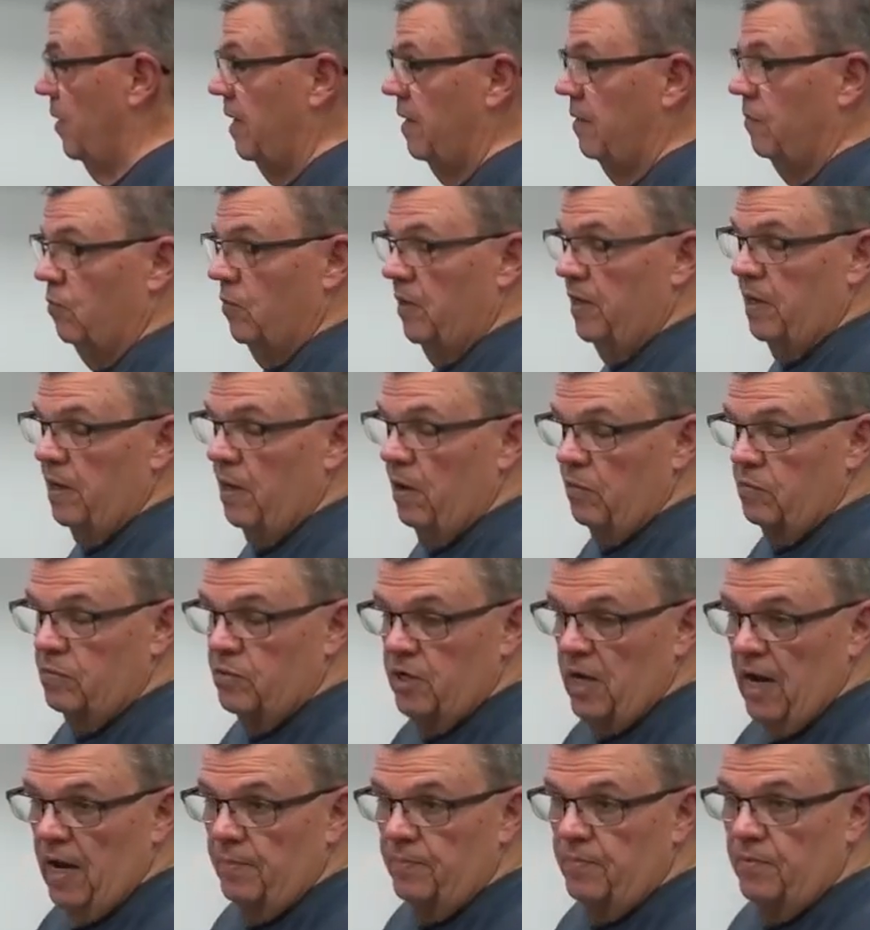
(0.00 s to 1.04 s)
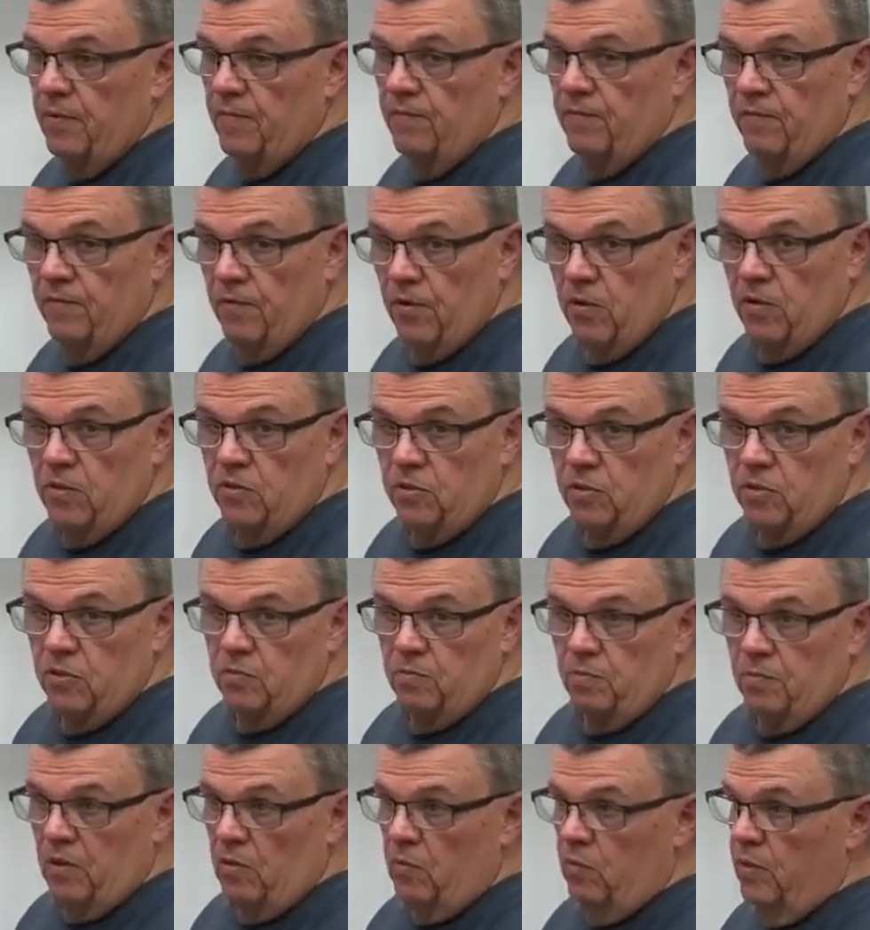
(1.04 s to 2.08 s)
we, we go chapter and verses,
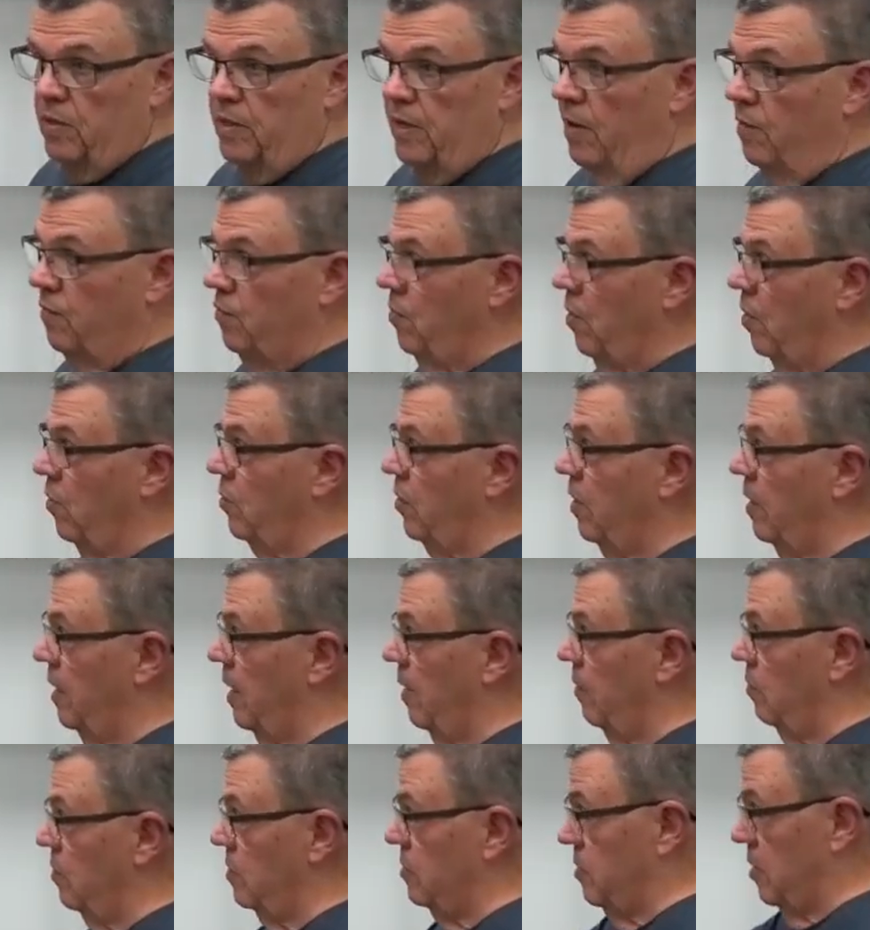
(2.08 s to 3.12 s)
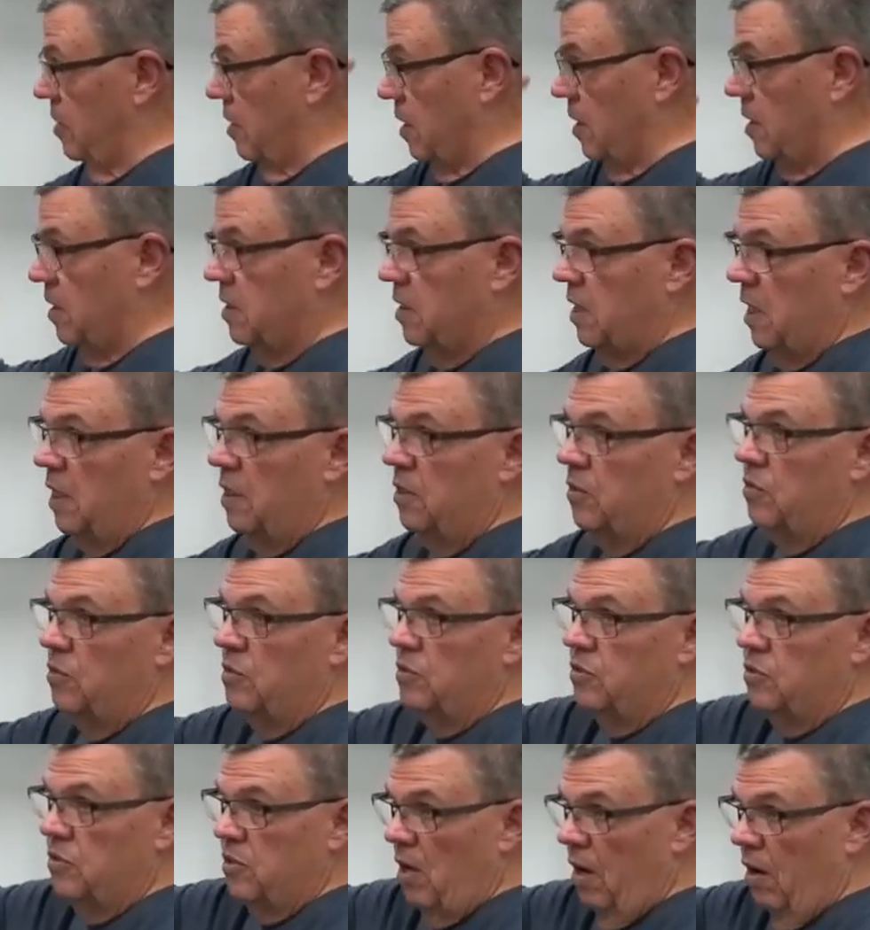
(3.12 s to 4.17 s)
but when they wrote it, it was a
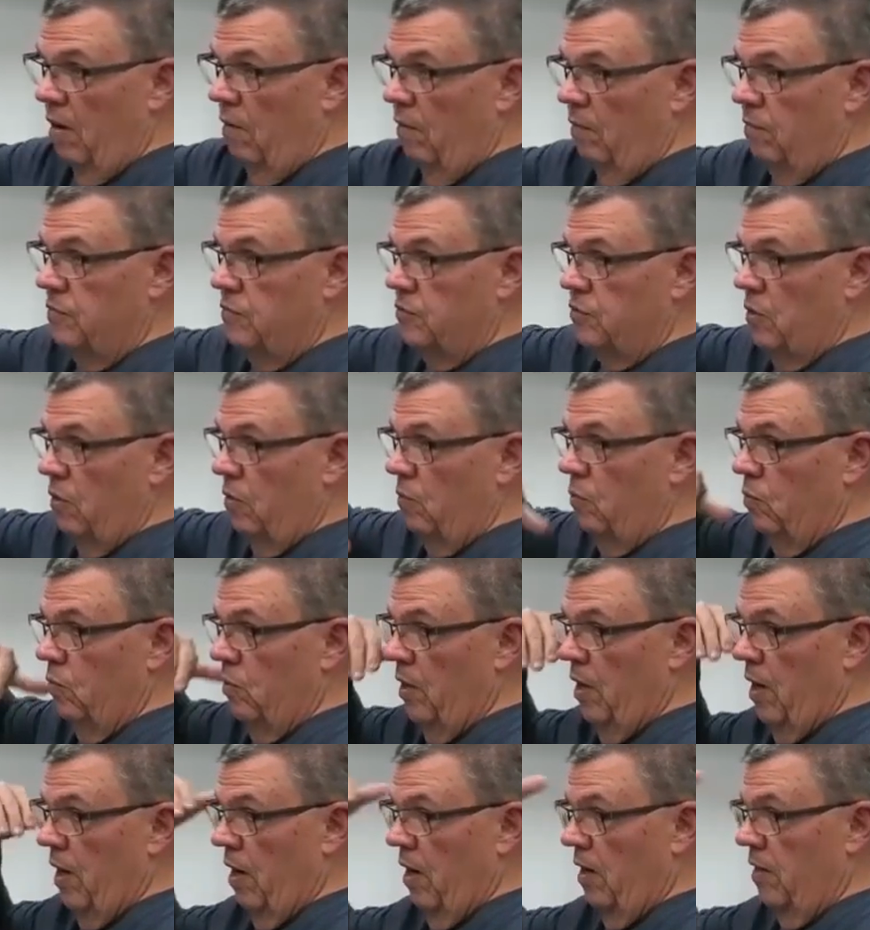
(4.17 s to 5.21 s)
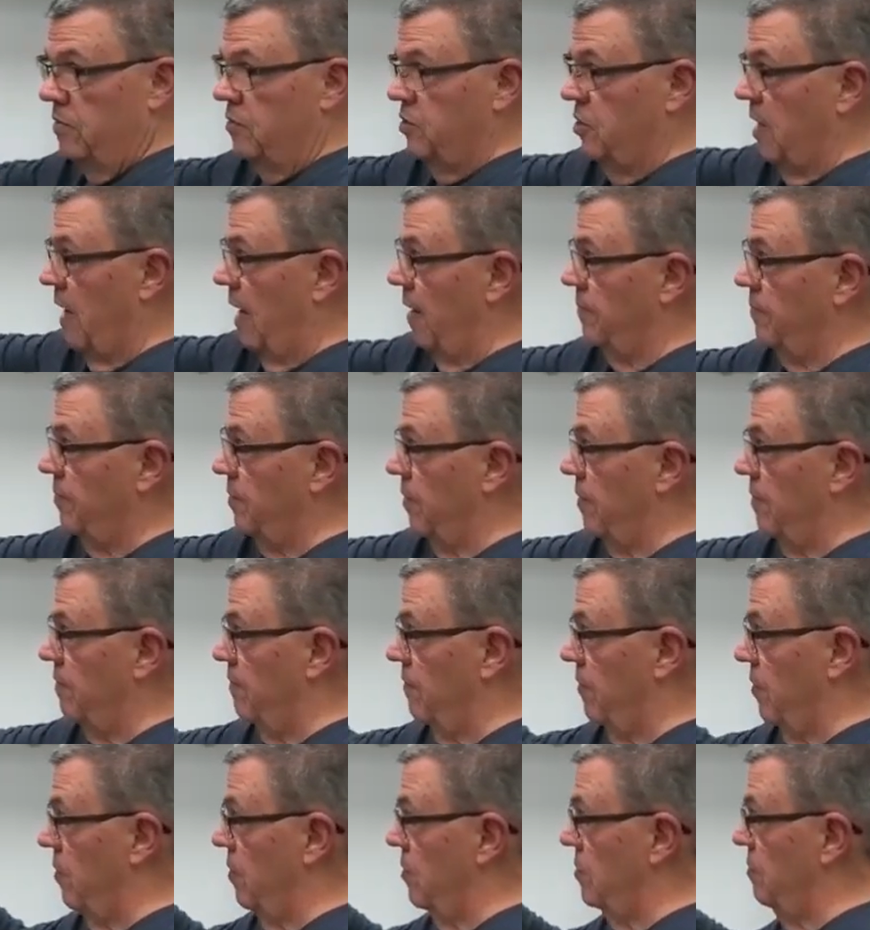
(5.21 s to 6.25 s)
continuous thought. So where our chapter
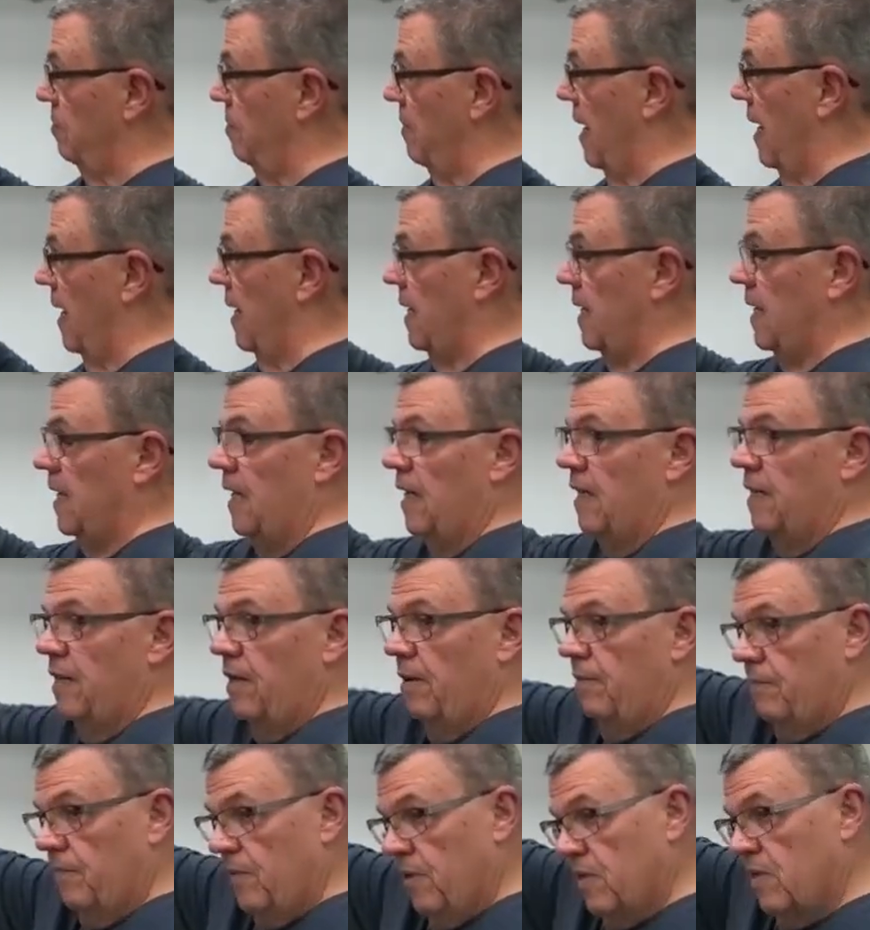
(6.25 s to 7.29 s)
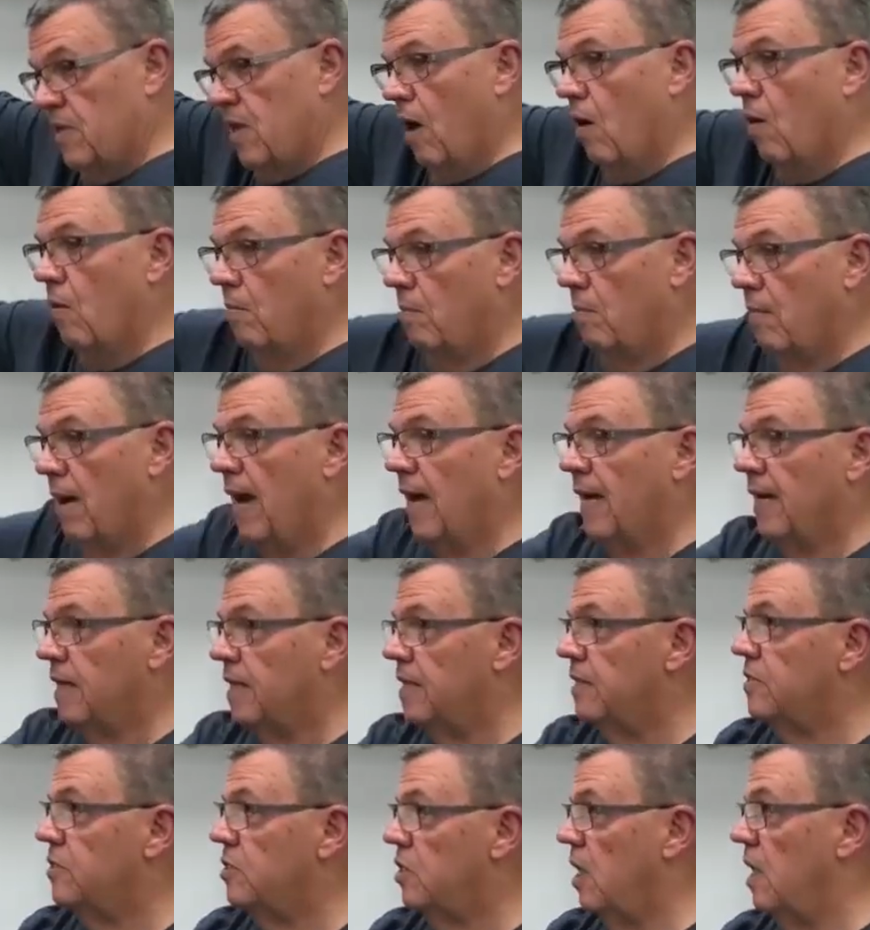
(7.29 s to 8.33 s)
and verse might end, that thought might
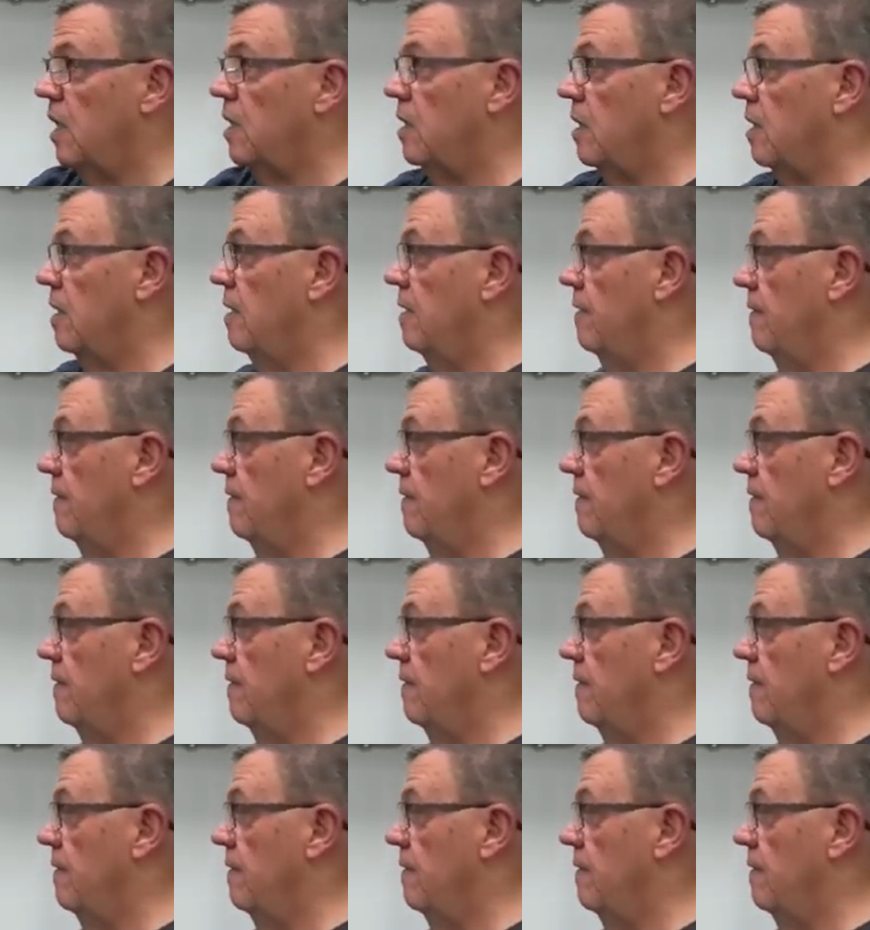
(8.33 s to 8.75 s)
continue.